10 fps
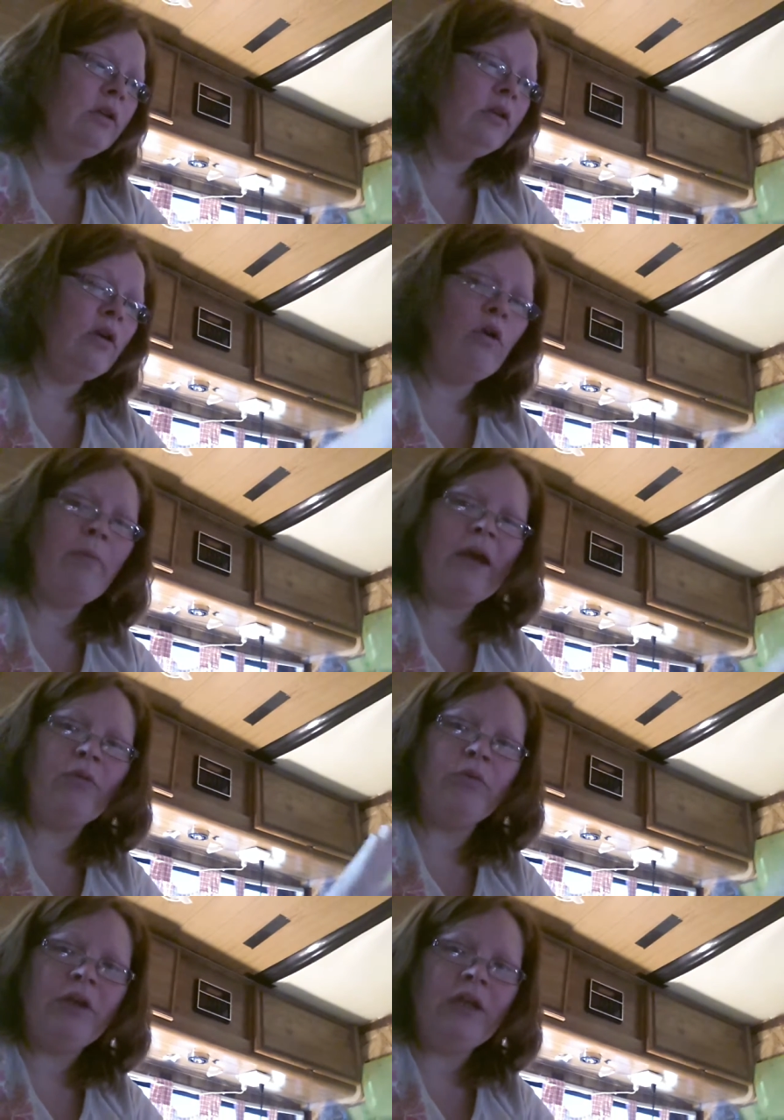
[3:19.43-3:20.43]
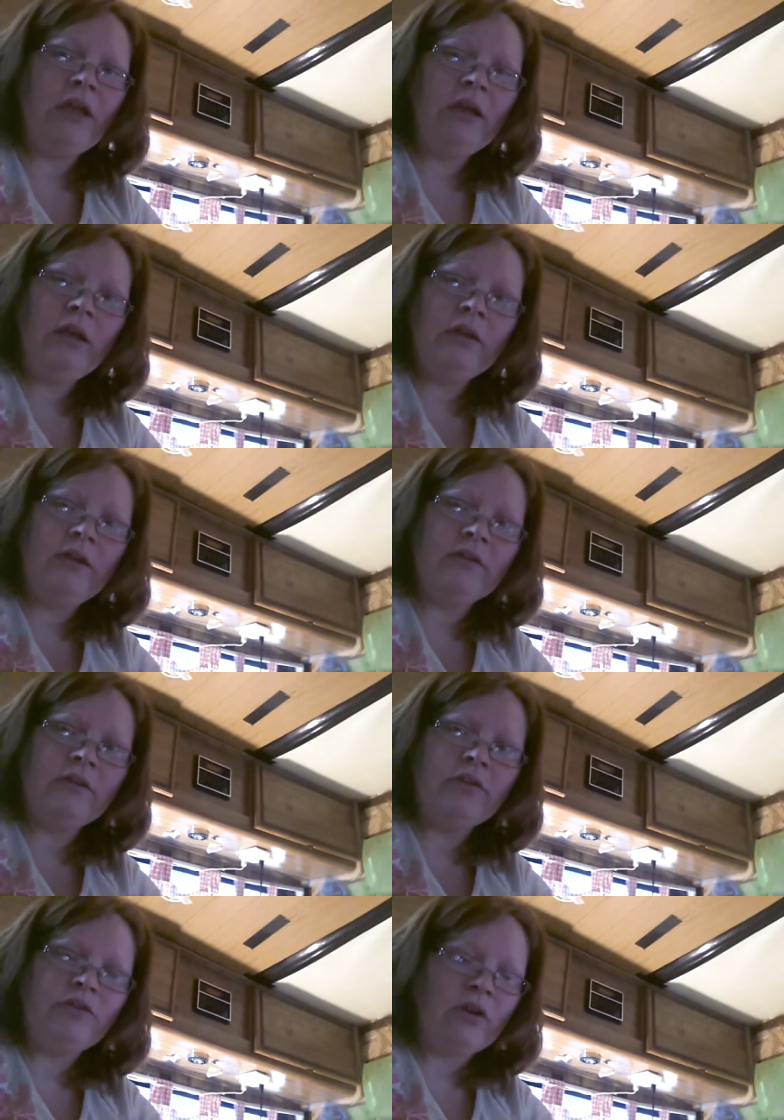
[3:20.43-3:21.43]
go by reading this
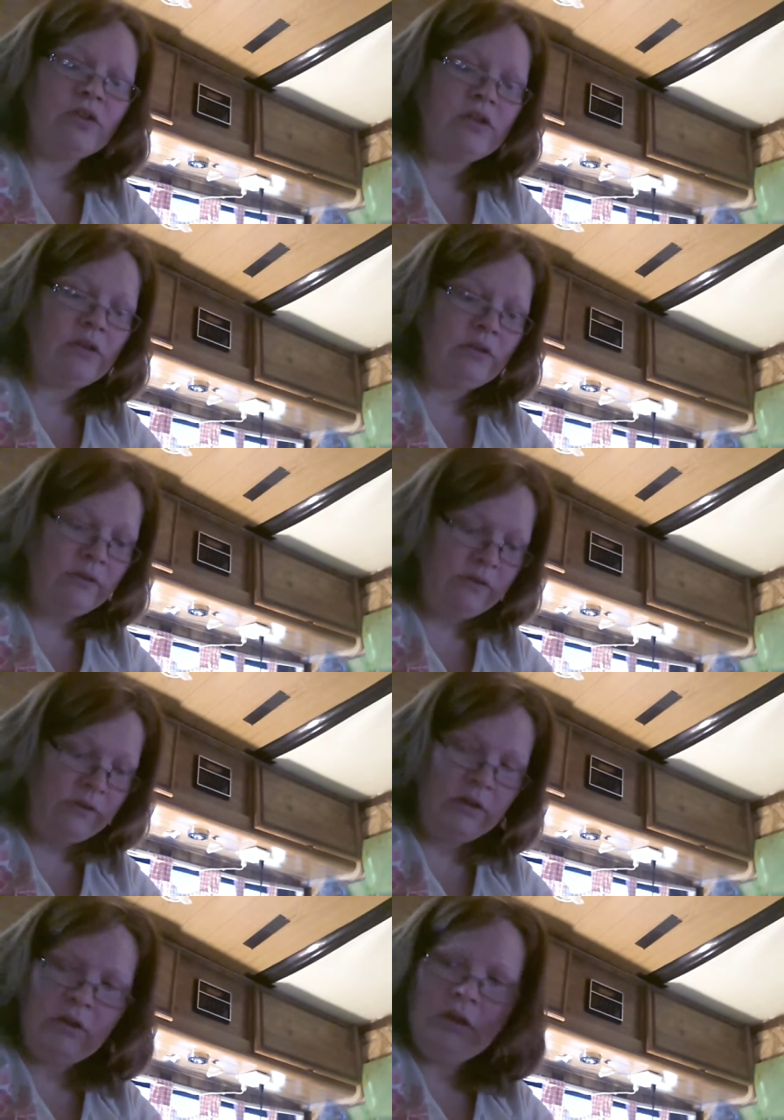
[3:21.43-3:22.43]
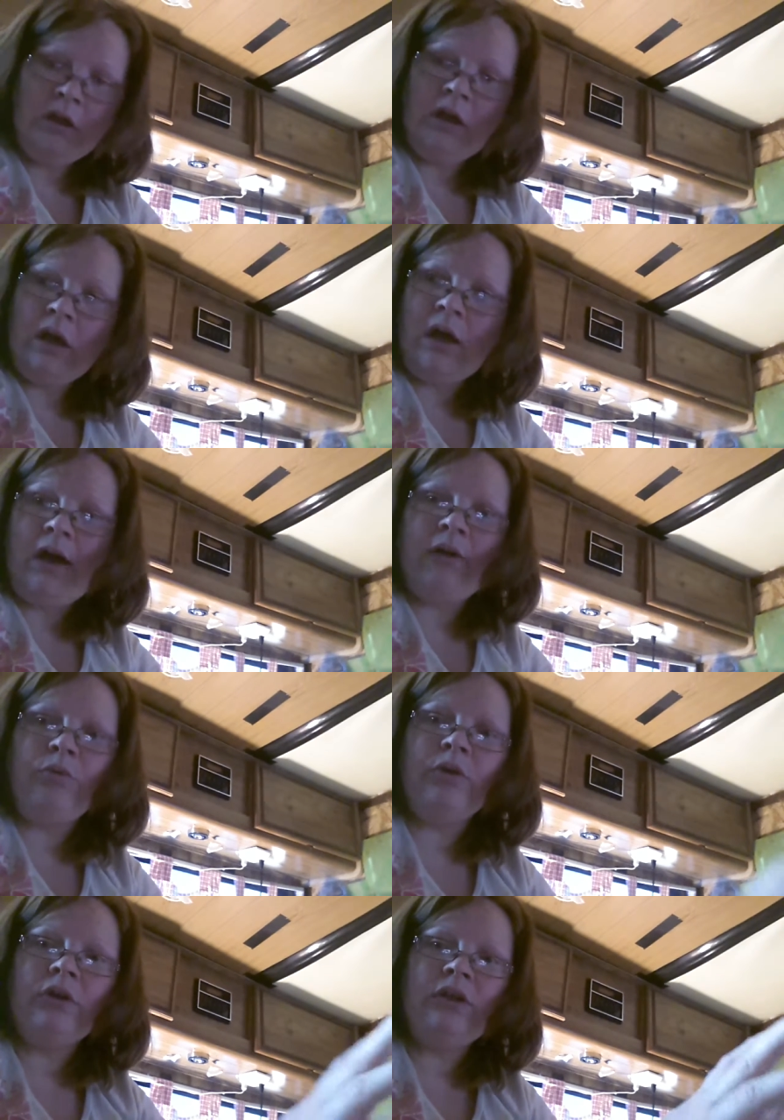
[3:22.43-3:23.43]
instructions. I
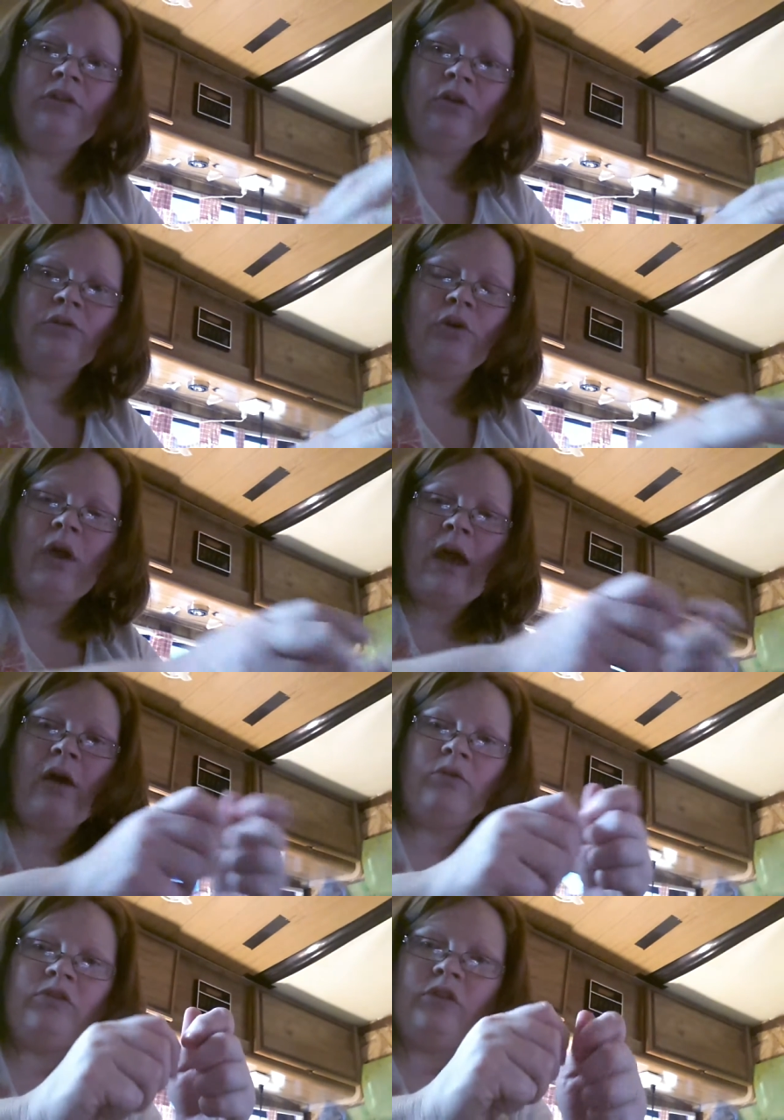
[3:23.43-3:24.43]
really don't know how to